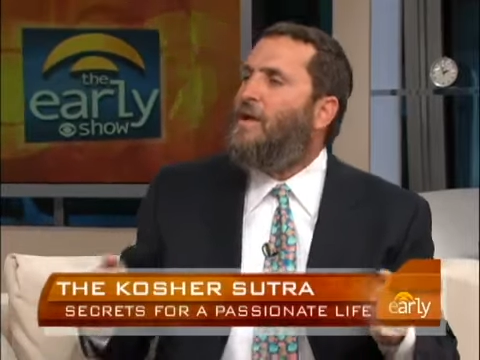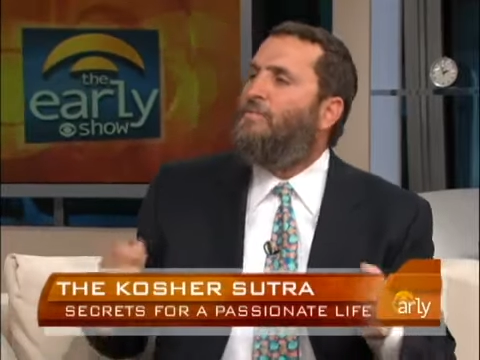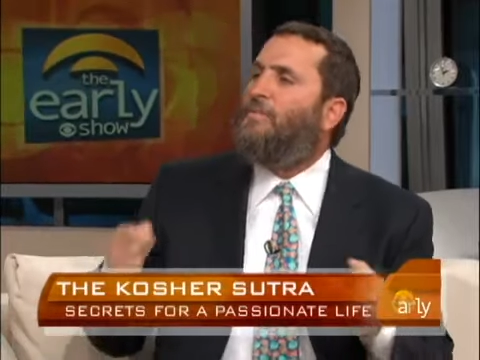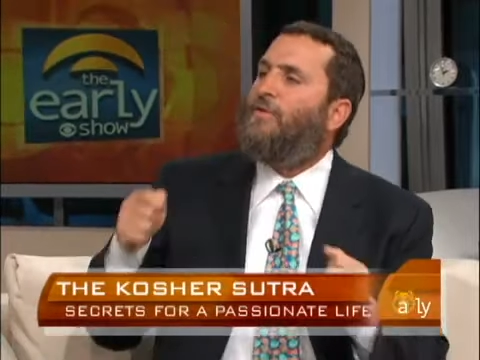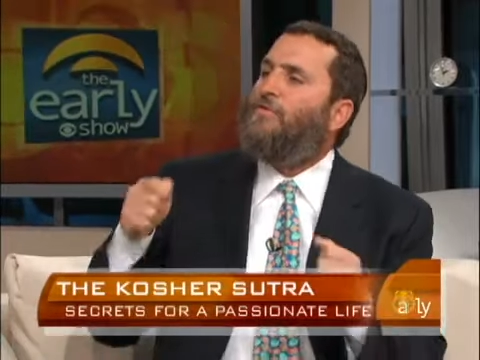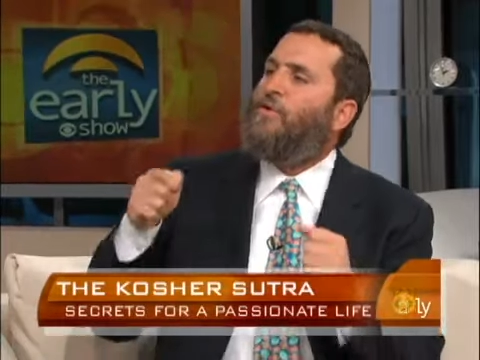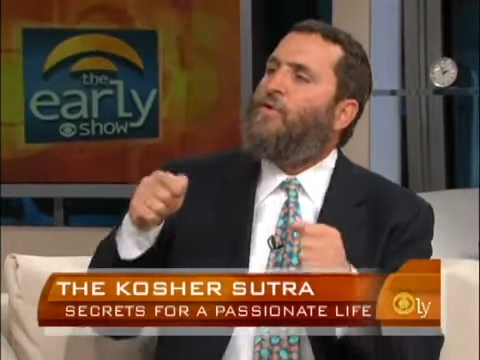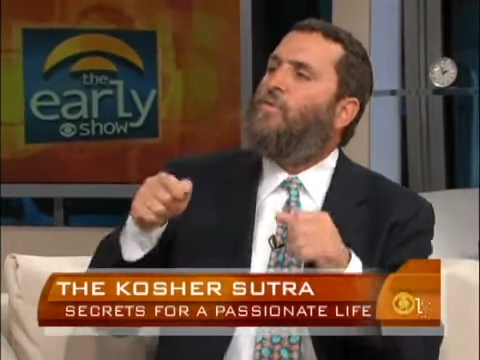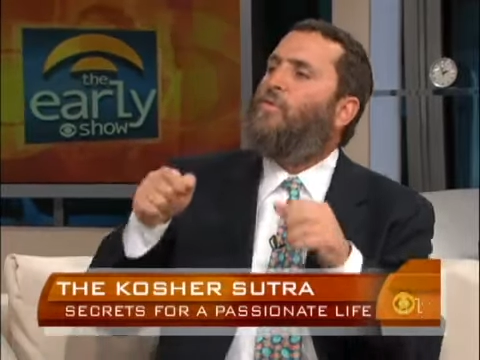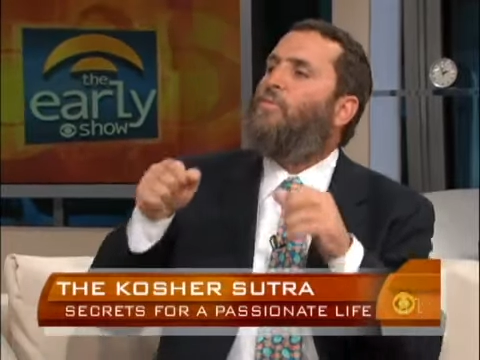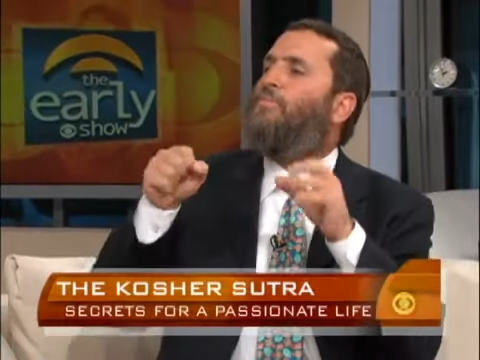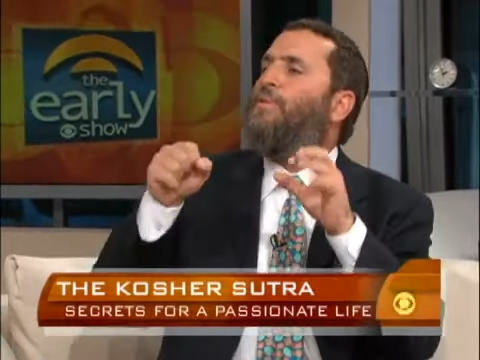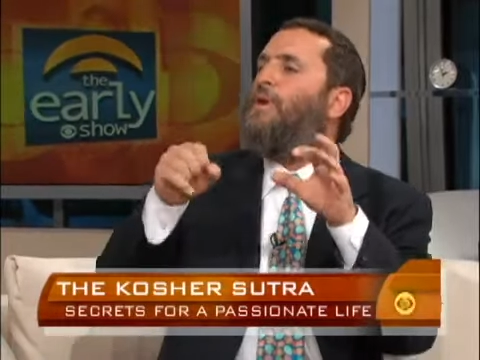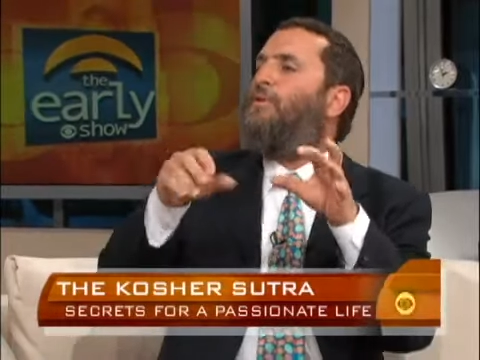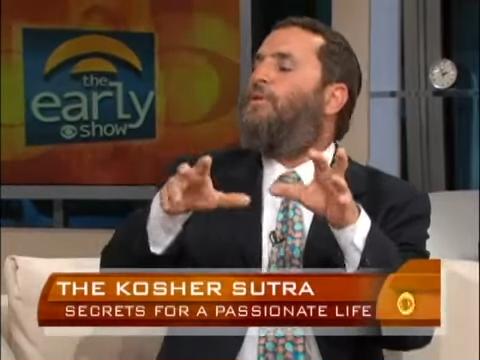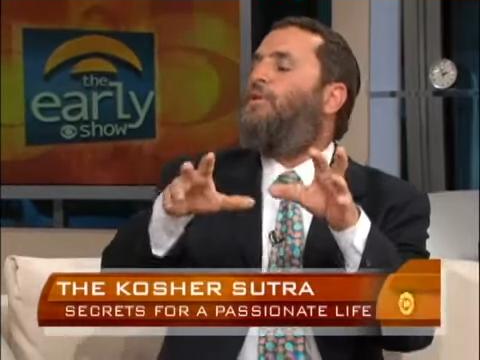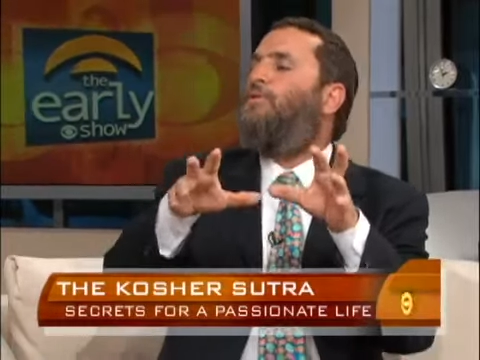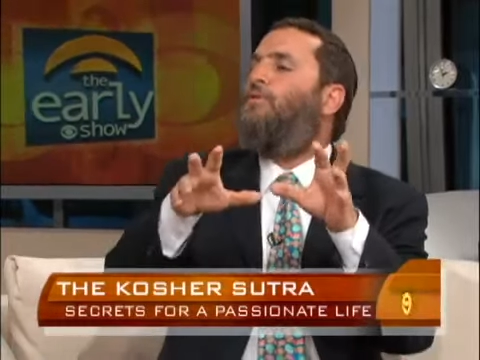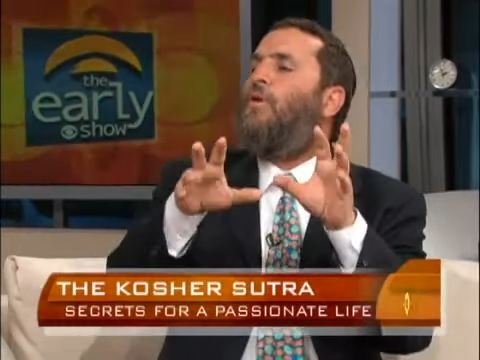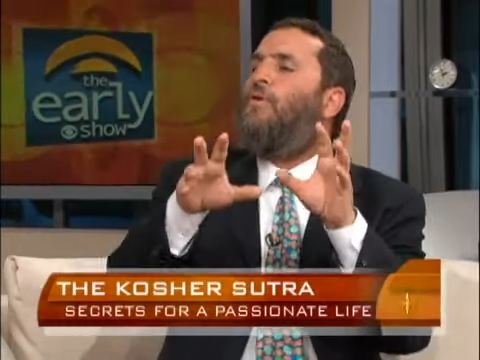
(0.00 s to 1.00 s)
But if you
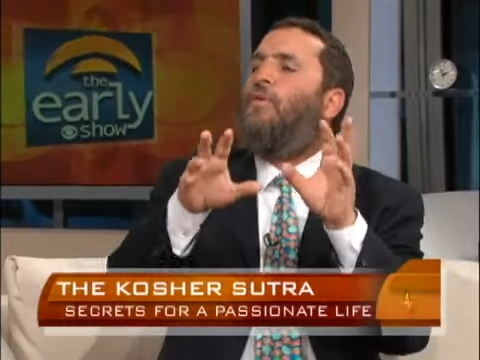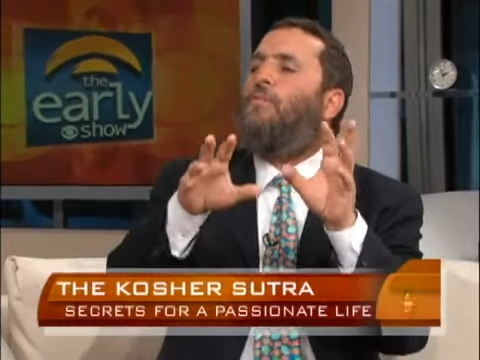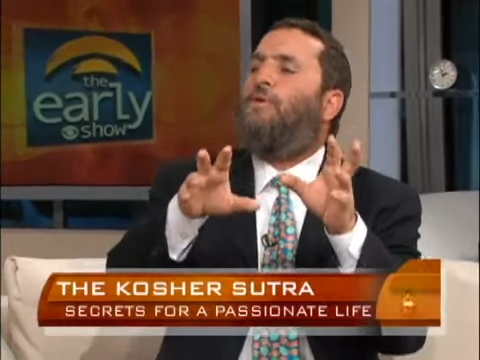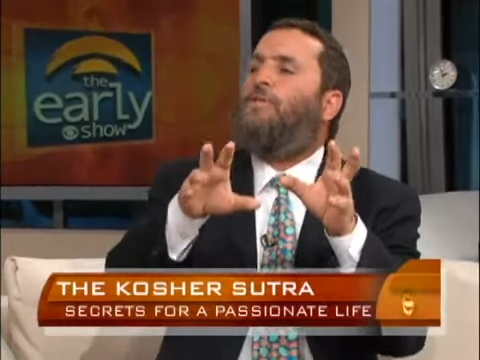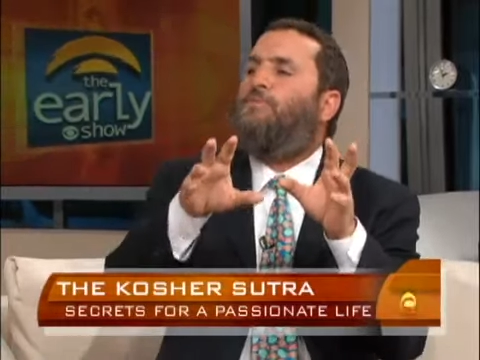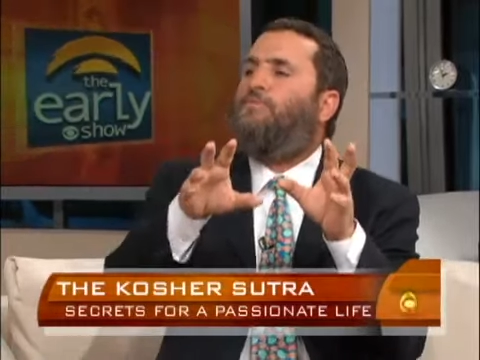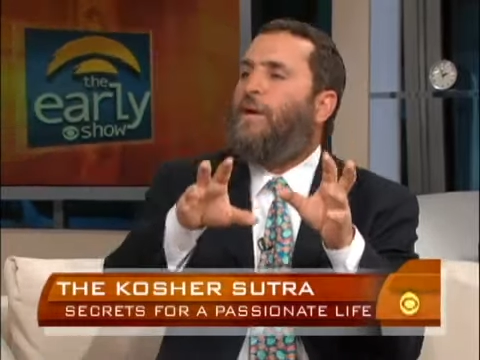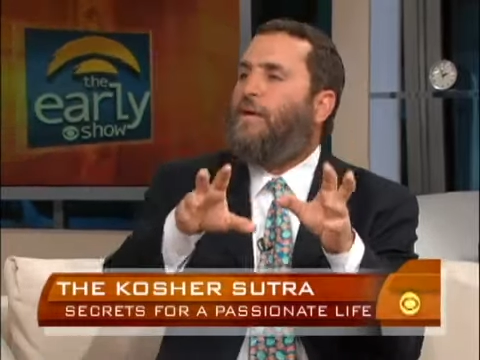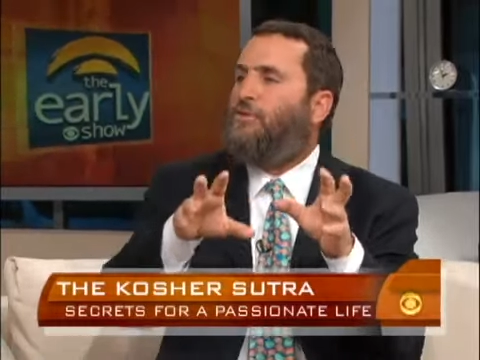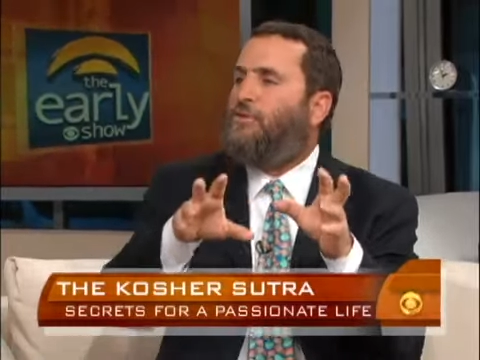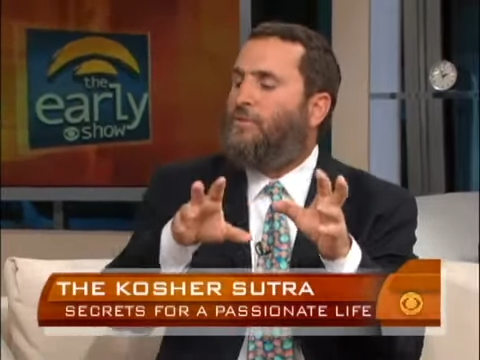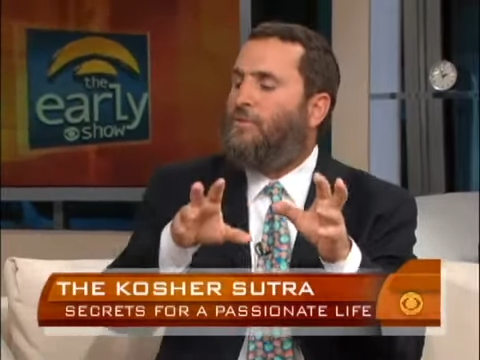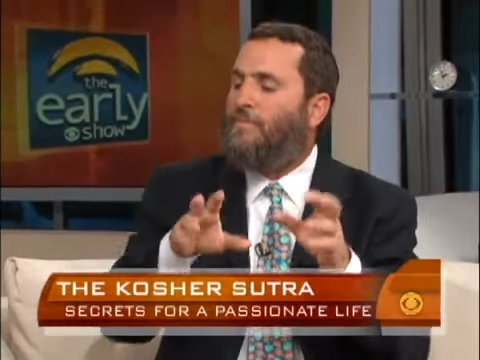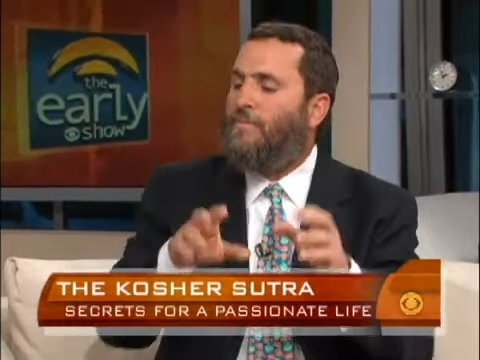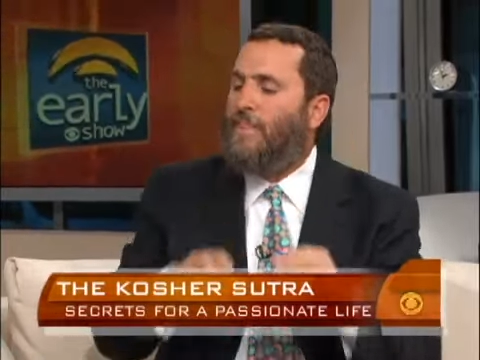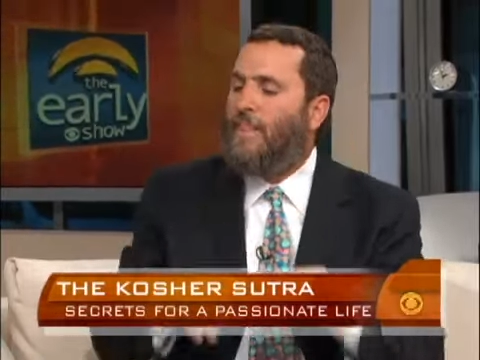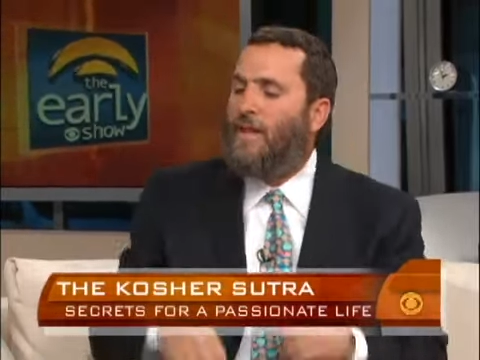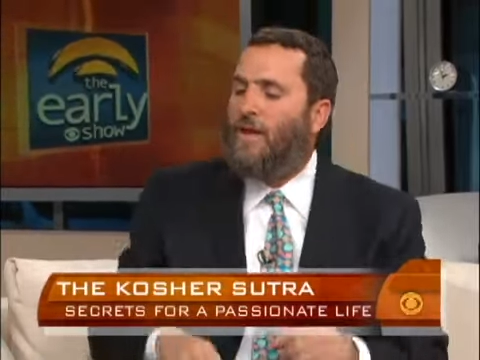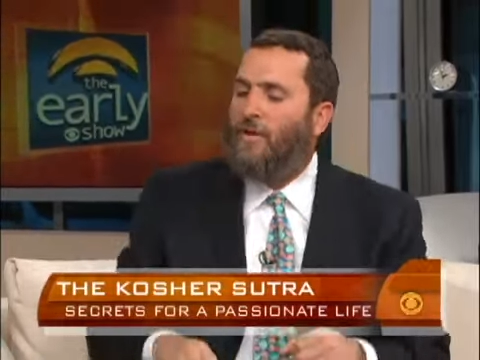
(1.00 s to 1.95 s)
peer into a woman's bedroom